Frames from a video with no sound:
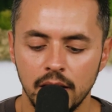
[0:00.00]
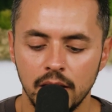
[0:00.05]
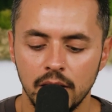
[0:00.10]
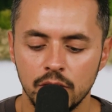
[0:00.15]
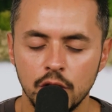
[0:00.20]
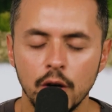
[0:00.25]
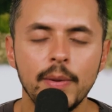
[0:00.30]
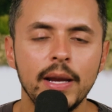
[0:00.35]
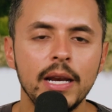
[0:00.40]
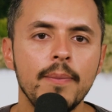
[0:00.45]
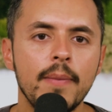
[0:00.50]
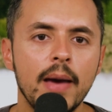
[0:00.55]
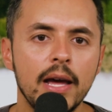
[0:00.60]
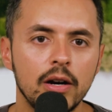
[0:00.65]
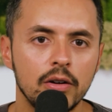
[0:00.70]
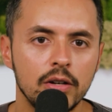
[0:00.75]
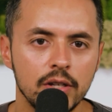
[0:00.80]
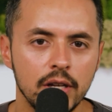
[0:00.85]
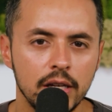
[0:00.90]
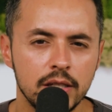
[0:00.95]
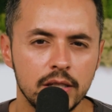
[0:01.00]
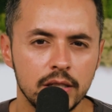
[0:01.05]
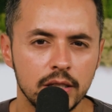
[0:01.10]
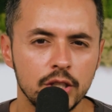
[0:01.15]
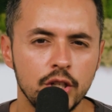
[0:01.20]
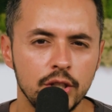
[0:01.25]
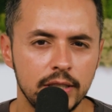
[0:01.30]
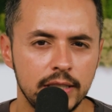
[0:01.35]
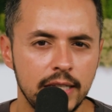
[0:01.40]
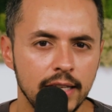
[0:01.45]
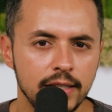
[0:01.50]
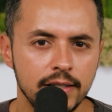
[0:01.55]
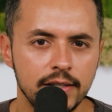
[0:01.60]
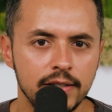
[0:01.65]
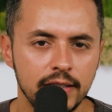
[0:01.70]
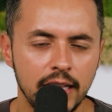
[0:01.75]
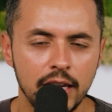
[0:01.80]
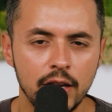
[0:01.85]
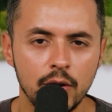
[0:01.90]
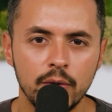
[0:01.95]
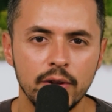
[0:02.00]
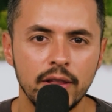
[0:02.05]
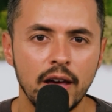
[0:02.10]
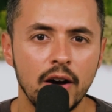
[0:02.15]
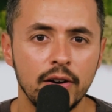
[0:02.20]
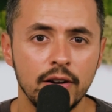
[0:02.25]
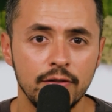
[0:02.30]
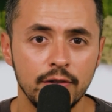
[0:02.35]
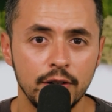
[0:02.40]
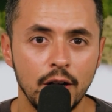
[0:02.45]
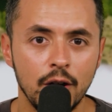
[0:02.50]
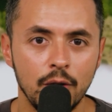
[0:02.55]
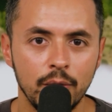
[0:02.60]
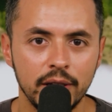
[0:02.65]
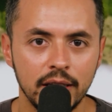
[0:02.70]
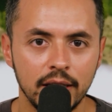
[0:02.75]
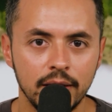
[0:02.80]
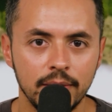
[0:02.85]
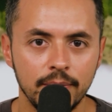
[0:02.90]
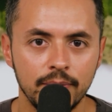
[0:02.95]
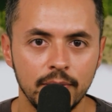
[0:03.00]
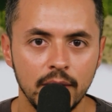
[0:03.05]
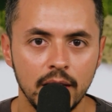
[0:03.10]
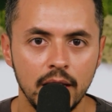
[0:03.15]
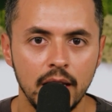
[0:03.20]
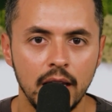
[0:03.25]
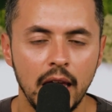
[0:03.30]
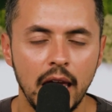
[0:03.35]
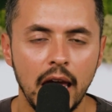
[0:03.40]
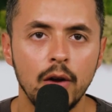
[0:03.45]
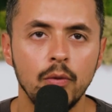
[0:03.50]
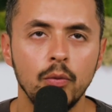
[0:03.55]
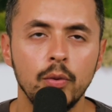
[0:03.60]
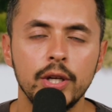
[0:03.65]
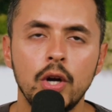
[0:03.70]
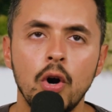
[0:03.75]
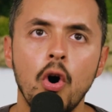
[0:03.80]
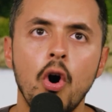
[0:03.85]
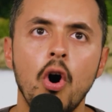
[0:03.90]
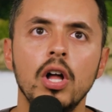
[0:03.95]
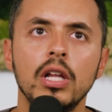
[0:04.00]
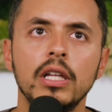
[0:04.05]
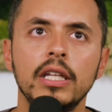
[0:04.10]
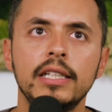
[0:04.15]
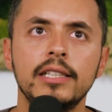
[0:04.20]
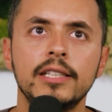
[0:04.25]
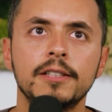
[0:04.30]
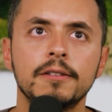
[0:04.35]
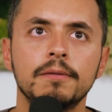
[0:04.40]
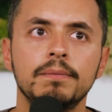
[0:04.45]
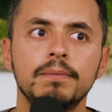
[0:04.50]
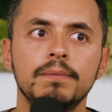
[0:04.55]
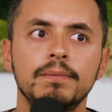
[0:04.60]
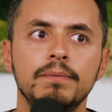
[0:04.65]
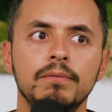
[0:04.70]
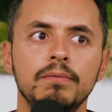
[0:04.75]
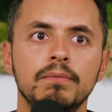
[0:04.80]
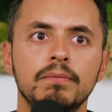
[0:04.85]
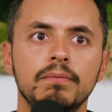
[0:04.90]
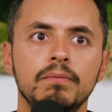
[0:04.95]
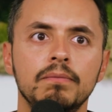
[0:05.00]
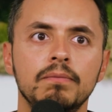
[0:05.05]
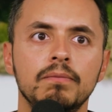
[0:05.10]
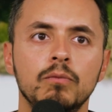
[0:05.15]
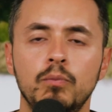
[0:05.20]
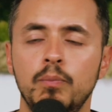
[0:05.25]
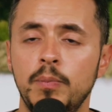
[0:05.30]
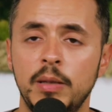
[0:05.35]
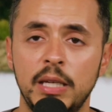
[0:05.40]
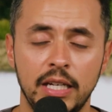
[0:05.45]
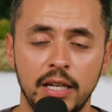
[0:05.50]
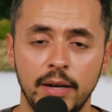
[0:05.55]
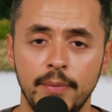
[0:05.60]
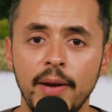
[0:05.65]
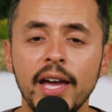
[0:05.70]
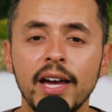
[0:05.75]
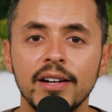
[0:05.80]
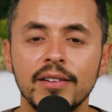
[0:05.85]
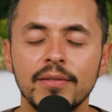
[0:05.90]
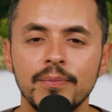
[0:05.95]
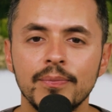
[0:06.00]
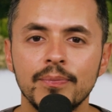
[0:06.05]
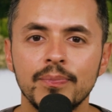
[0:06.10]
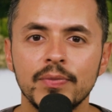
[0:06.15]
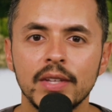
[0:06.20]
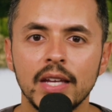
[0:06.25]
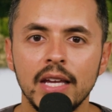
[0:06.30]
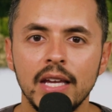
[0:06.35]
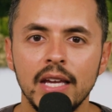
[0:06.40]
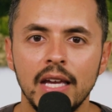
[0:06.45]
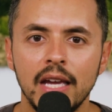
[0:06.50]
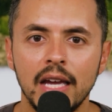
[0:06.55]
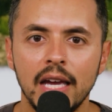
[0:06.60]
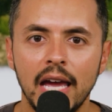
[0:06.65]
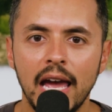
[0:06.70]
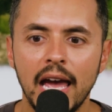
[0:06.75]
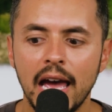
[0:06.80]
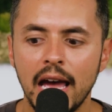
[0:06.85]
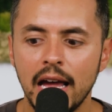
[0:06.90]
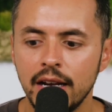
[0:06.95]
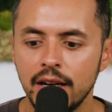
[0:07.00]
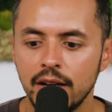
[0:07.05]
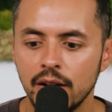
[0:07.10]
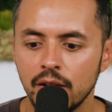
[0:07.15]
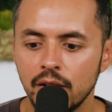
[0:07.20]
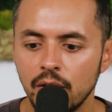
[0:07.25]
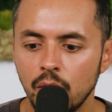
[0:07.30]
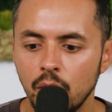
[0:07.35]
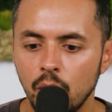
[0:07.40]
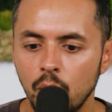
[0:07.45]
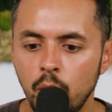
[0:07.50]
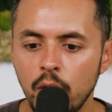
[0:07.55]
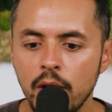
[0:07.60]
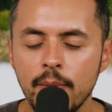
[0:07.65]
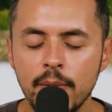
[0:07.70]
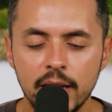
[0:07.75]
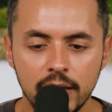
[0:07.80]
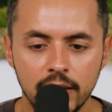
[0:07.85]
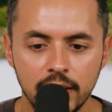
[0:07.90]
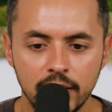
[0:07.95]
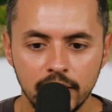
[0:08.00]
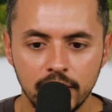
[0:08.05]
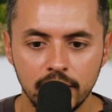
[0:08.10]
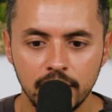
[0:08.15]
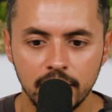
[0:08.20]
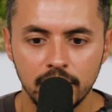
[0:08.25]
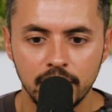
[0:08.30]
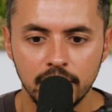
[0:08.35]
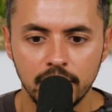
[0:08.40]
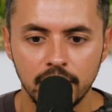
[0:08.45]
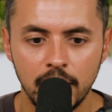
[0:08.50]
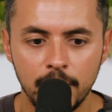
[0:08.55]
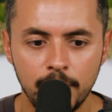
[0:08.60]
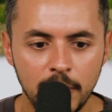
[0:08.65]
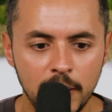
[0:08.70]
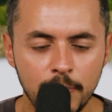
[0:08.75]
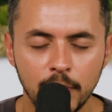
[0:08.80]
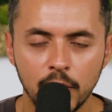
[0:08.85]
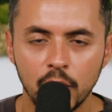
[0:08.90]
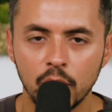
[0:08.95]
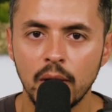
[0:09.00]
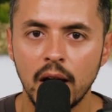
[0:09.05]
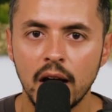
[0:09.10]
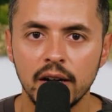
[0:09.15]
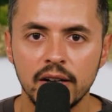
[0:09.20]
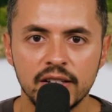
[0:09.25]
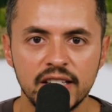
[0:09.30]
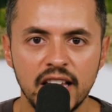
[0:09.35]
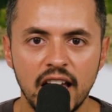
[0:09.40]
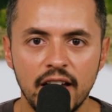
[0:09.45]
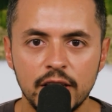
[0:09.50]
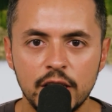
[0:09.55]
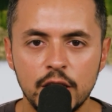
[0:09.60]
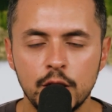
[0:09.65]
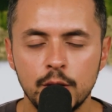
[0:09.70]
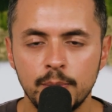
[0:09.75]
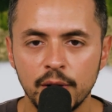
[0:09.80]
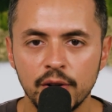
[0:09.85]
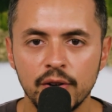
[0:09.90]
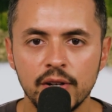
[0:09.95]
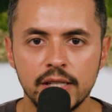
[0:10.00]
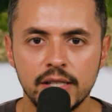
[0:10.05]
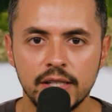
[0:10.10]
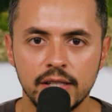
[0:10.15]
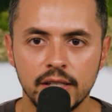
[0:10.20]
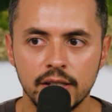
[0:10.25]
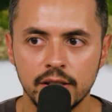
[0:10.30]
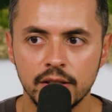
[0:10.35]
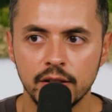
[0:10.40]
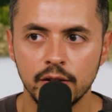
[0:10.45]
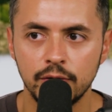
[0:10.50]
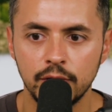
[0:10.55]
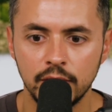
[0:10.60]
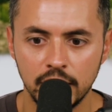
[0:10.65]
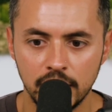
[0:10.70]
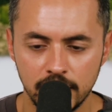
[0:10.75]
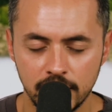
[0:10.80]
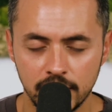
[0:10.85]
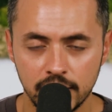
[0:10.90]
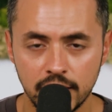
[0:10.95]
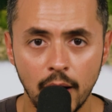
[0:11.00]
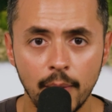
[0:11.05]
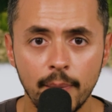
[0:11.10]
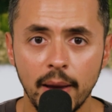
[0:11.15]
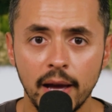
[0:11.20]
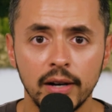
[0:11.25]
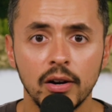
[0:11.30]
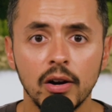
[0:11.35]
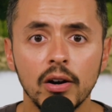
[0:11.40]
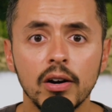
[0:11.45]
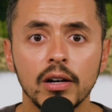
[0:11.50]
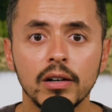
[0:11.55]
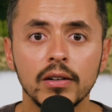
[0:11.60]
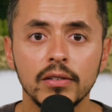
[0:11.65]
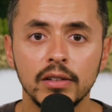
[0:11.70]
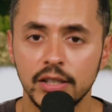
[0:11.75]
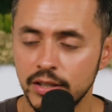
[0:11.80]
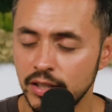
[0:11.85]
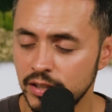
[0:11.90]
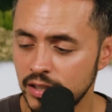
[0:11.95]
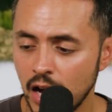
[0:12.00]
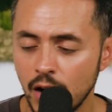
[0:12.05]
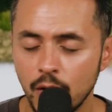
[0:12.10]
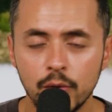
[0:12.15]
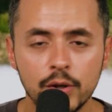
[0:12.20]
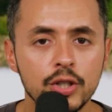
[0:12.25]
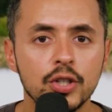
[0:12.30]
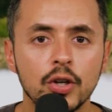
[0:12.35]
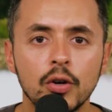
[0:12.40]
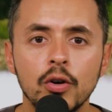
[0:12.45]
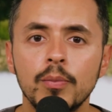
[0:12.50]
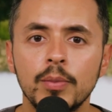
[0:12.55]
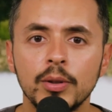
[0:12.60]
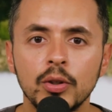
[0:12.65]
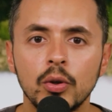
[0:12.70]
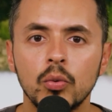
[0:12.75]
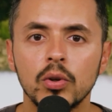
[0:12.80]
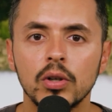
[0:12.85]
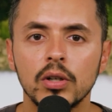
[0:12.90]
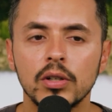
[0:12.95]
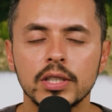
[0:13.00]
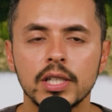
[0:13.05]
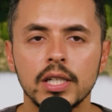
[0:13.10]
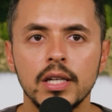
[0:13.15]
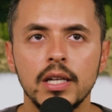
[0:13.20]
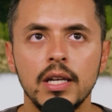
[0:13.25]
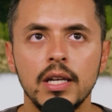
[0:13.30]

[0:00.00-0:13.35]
So many men are in such a dense state without even knowing it. And we call it being a man. And women and people around us have experiences of this is how men are, this is how we show up in the world.